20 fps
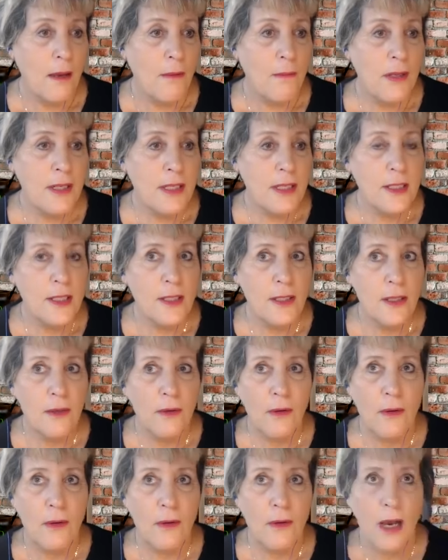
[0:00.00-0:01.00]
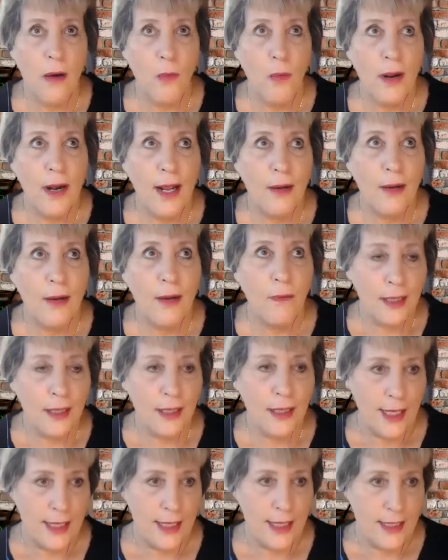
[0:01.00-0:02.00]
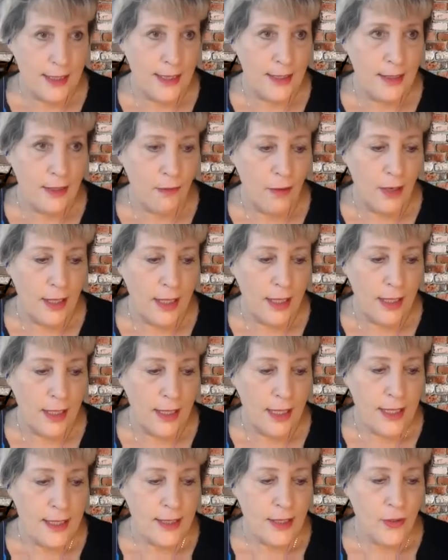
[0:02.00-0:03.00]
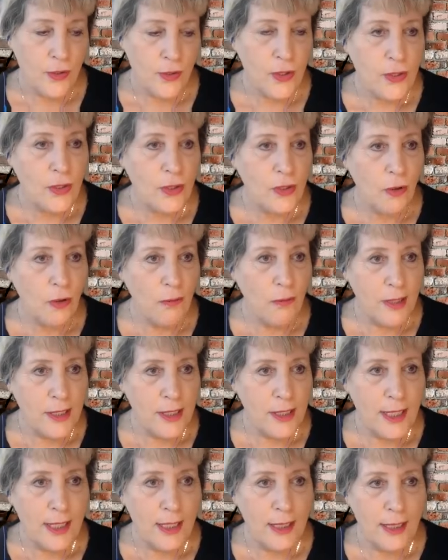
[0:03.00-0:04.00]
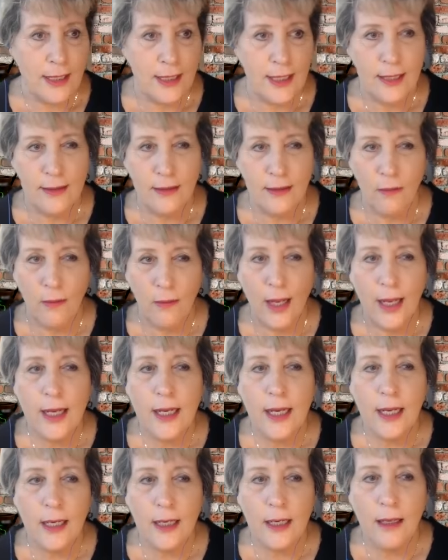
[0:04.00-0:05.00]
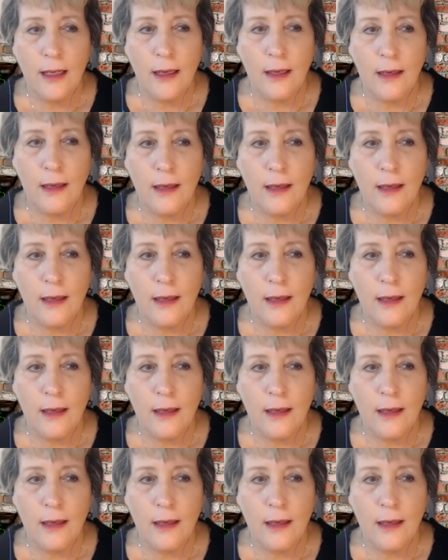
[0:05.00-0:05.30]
But what I realized in the writing is there's so much healing in the writing,